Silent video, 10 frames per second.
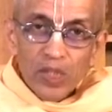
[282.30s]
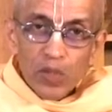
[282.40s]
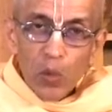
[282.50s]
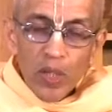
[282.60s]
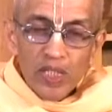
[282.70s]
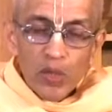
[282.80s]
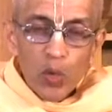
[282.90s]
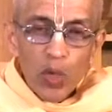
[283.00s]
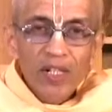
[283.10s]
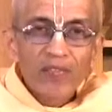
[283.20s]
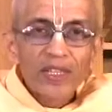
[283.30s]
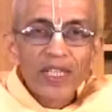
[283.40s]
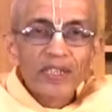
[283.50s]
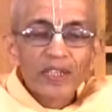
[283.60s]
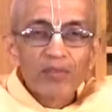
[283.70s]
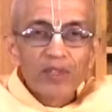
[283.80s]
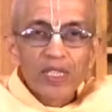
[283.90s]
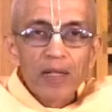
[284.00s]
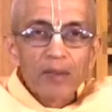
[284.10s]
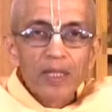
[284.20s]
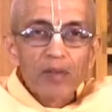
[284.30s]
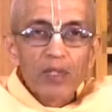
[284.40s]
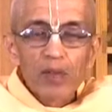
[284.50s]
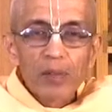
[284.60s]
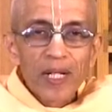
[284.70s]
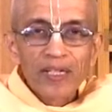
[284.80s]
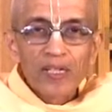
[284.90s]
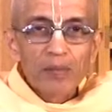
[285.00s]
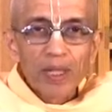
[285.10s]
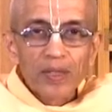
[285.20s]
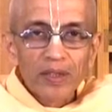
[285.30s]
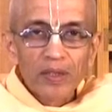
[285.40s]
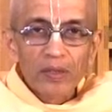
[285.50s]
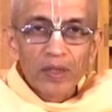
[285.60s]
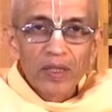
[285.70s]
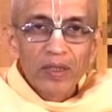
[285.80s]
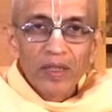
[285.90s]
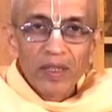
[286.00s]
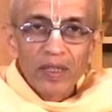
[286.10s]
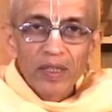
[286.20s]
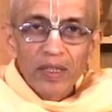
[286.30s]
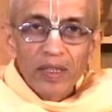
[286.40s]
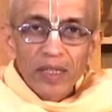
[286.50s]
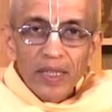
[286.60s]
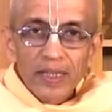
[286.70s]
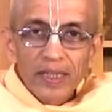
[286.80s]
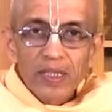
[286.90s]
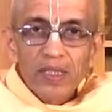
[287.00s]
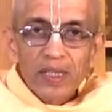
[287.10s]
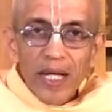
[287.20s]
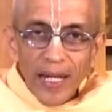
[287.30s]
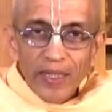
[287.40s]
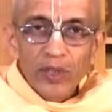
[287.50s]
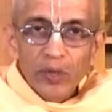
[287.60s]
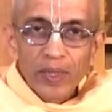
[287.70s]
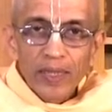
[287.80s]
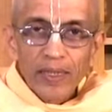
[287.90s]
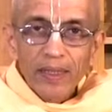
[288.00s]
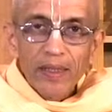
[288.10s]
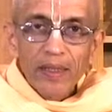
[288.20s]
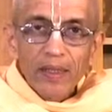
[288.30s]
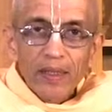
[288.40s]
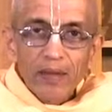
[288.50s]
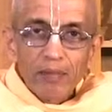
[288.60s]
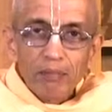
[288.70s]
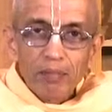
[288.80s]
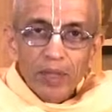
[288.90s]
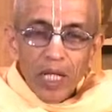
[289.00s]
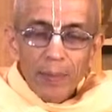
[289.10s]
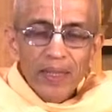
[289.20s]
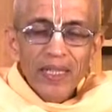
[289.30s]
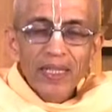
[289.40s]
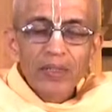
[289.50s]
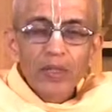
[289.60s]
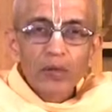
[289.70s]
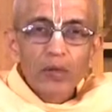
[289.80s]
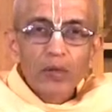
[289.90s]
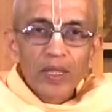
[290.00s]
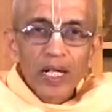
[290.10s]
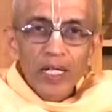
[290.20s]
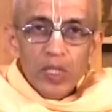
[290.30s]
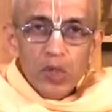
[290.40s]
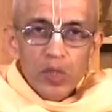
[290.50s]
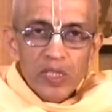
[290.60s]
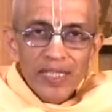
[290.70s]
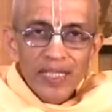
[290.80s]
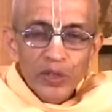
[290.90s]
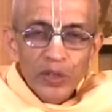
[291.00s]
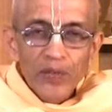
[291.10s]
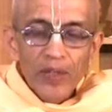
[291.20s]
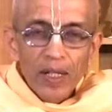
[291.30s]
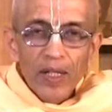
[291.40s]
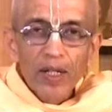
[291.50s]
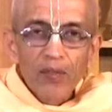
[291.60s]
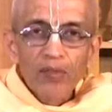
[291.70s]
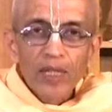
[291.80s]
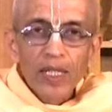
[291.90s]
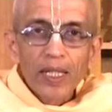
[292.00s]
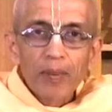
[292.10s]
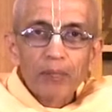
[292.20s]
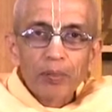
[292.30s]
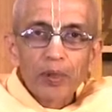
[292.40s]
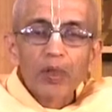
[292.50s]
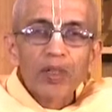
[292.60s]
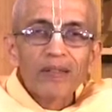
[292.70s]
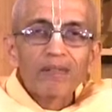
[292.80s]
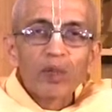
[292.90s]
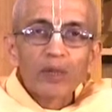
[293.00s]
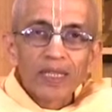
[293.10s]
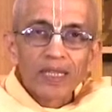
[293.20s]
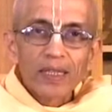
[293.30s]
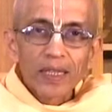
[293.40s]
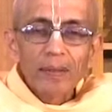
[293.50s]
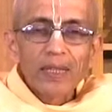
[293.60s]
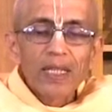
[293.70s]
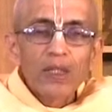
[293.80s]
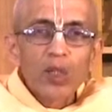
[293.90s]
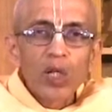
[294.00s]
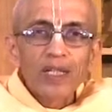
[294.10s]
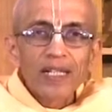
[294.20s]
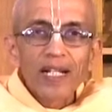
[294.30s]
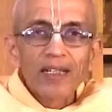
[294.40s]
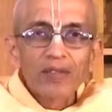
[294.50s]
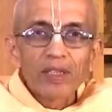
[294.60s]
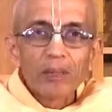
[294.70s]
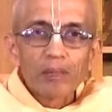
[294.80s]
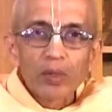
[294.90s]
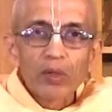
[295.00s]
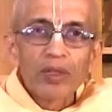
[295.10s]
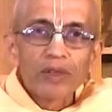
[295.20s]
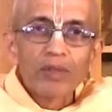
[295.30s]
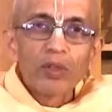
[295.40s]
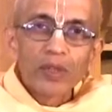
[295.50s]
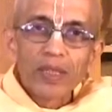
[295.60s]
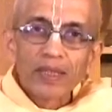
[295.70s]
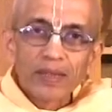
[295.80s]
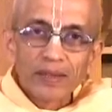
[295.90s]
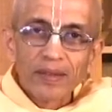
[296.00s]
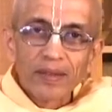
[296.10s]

So, what is the qualification for somebody who wants to practice Bhakti Yoga? It is actually coming into the association of a pure devotee, coming in contact with a pure devotee.